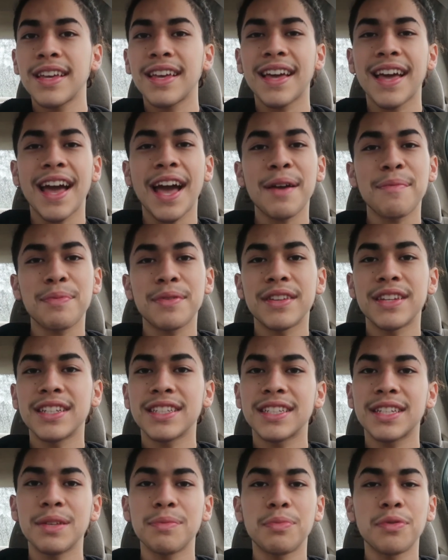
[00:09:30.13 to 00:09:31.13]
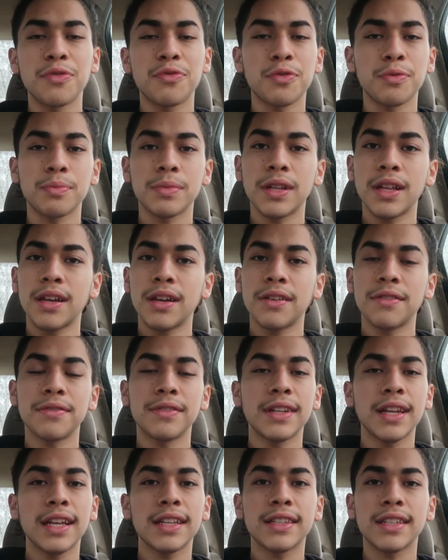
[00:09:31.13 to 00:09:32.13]
happiness, keep you from love,
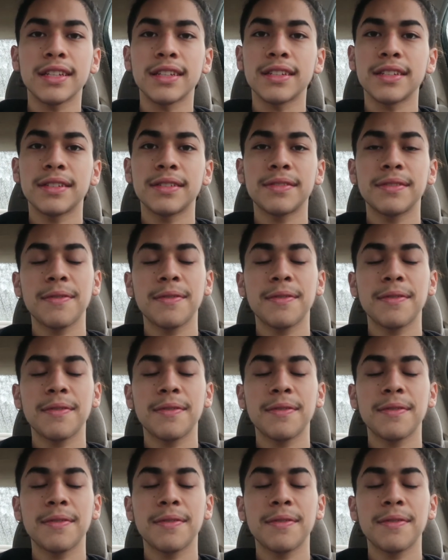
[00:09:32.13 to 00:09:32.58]
nothing.